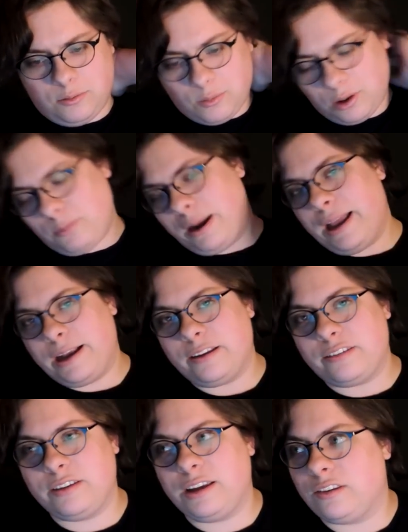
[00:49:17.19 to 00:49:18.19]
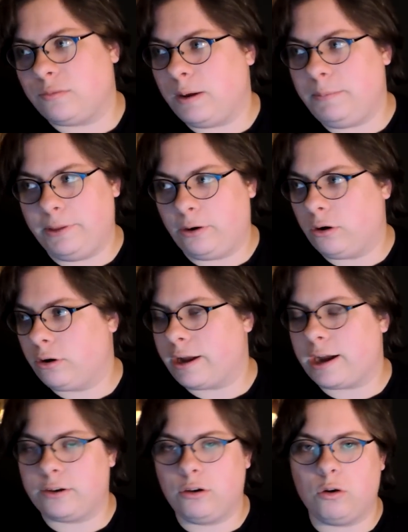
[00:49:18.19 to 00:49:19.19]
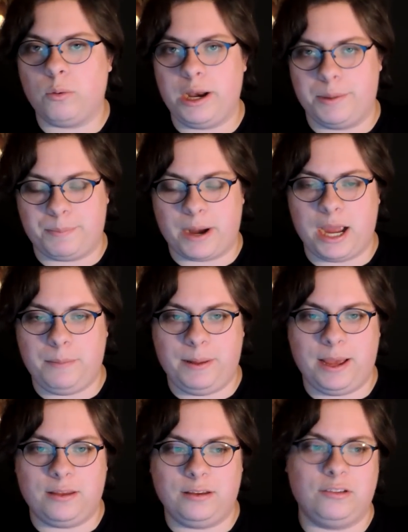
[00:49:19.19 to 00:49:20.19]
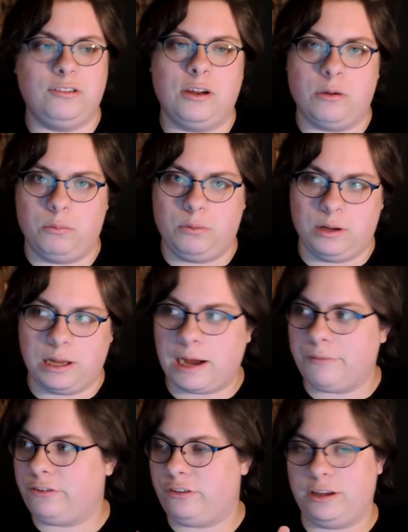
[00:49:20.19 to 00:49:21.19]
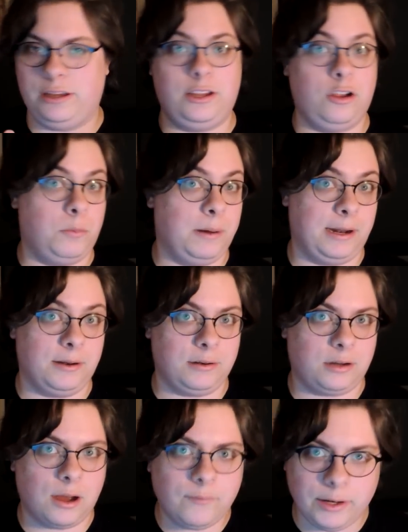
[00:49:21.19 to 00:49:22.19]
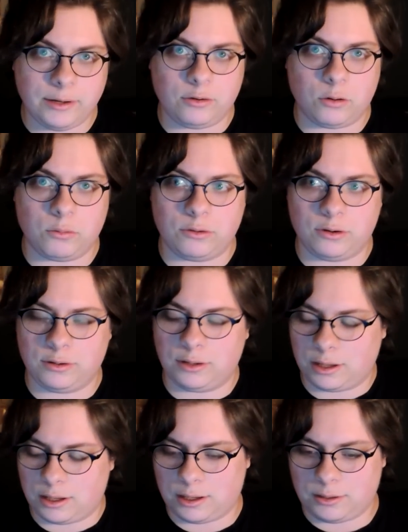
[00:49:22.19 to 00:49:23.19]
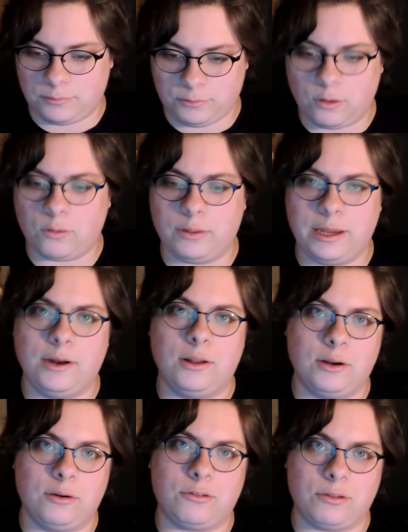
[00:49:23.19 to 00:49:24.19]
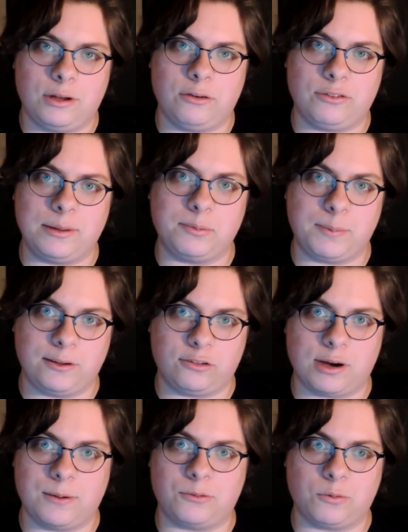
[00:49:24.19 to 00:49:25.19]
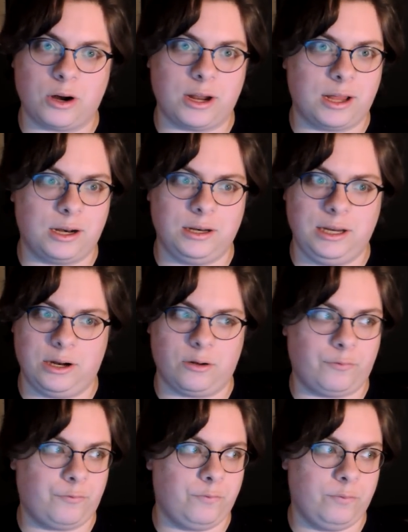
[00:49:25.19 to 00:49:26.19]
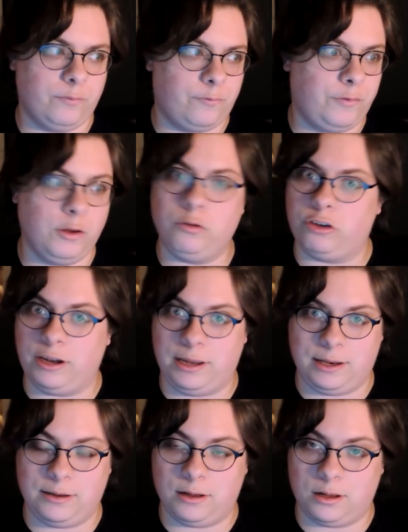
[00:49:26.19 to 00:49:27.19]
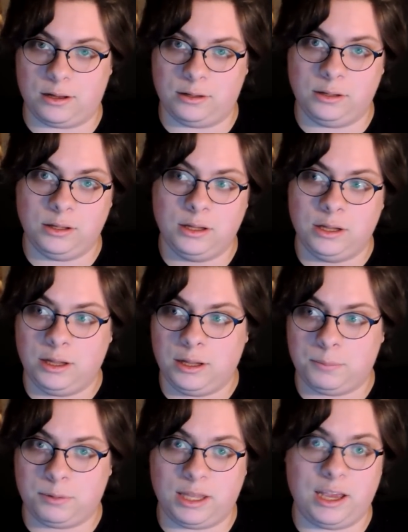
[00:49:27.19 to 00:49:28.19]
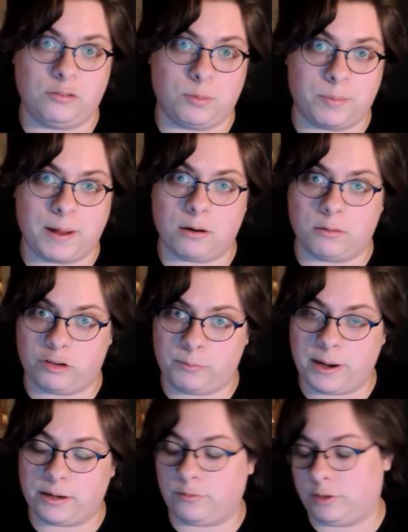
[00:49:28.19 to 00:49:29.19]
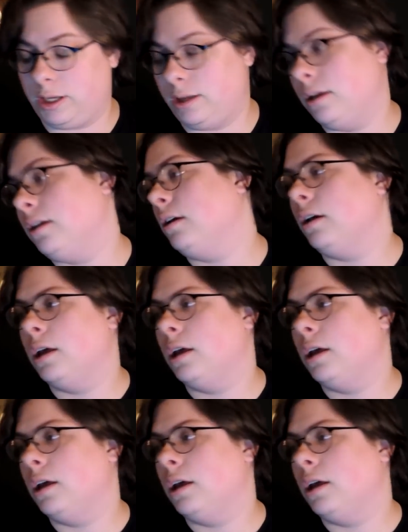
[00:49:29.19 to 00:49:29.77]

one way I could see it is maybe the Huragok knew a way to bypass because you know obviously human and Covenant don't uh, don't they their their slip space drives run on you know fusion and uh, plasma power respectively.